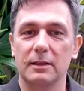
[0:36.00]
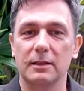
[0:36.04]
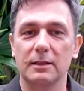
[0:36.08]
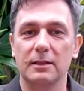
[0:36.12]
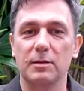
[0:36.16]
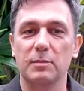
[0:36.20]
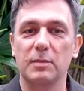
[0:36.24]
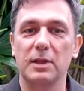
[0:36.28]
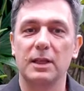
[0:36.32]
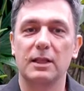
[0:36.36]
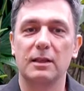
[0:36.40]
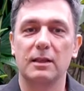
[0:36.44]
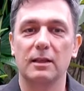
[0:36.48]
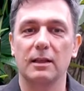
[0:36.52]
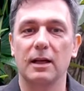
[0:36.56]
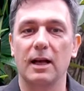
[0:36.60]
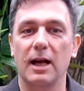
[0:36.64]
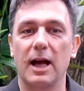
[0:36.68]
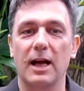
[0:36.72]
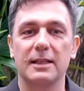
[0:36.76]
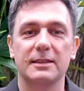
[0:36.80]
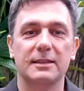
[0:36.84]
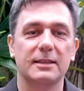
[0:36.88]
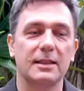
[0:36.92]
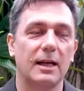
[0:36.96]
myth,
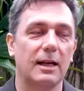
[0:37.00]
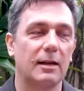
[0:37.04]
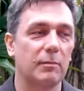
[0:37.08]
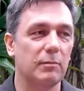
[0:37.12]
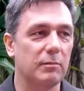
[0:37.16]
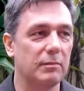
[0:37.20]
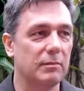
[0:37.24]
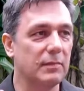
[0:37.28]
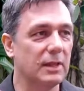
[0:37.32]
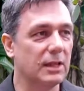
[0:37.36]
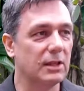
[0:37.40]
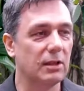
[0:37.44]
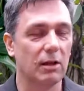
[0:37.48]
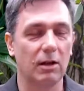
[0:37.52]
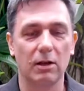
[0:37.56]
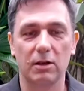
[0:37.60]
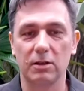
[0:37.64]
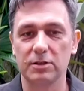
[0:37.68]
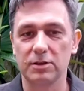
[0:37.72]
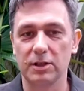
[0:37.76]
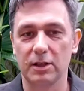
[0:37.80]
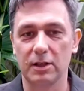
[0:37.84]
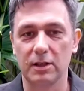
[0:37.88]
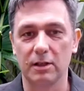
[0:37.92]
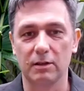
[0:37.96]
as a
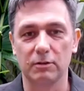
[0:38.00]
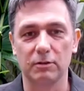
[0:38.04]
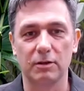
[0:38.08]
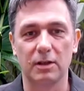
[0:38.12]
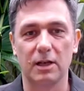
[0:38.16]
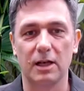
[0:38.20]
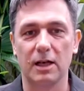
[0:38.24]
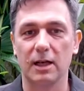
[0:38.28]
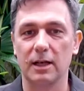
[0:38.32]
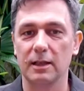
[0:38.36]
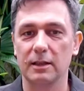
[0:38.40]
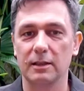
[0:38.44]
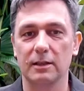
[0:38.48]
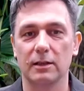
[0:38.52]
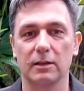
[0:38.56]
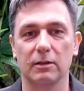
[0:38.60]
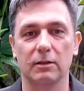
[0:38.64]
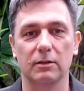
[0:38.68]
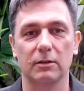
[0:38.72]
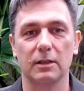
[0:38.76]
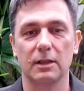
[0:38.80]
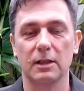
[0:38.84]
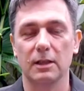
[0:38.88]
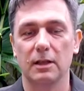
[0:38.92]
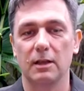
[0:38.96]
mythological
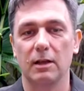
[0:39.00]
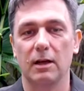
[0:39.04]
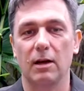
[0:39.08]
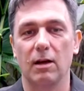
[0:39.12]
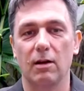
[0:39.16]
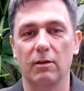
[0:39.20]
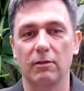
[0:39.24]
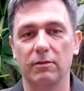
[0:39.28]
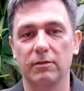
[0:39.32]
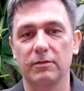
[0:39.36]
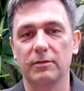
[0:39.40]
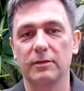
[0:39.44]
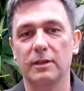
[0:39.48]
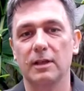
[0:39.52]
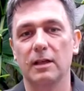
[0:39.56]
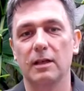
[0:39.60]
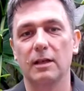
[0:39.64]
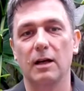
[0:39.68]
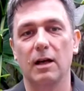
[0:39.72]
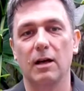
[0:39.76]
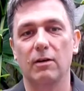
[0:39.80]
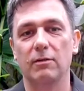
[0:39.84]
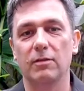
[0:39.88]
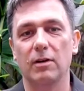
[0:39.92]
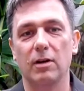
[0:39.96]
cuddle of,
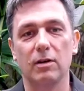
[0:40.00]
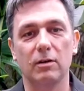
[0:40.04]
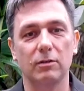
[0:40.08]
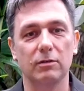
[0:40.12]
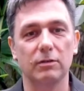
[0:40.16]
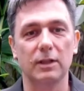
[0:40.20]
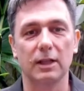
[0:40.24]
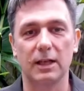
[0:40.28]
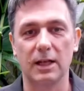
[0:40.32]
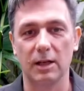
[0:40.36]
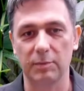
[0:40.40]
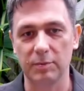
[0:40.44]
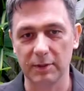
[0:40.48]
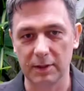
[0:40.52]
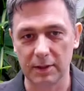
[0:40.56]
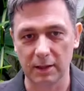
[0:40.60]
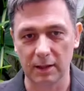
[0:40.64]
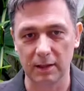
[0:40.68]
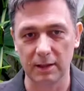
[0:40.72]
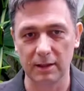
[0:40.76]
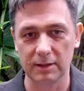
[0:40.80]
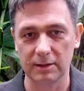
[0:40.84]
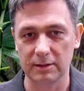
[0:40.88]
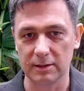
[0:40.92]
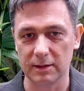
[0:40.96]
of all the
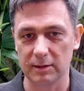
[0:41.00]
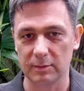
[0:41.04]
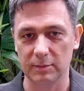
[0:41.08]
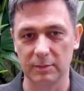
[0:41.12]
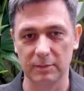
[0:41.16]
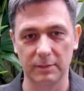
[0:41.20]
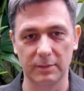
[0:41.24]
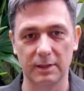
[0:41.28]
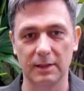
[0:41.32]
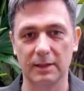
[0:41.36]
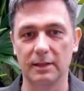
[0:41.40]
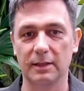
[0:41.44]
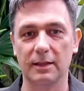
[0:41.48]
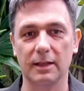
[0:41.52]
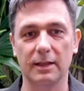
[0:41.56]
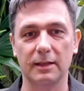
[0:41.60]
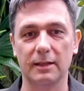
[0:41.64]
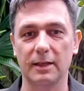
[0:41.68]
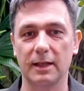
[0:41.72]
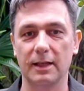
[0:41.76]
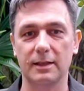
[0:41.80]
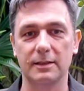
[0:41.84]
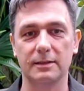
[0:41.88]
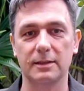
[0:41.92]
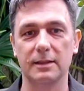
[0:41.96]
capitalism that
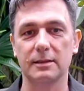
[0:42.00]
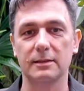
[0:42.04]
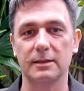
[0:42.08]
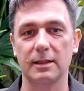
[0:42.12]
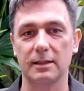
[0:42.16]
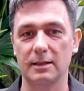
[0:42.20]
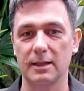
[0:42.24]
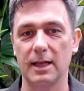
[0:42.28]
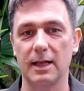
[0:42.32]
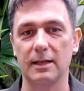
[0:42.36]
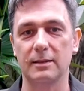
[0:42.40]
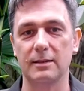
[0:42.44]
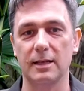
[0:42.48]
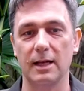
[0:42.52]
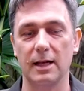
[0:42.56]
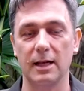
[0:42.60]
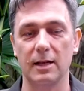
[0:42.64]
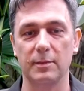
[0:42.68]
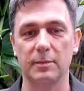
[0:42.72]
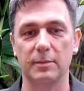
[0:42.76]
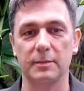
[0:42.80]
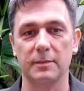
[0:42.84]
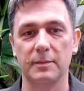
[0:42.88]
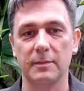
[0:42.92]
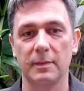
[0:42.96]
existed at that time.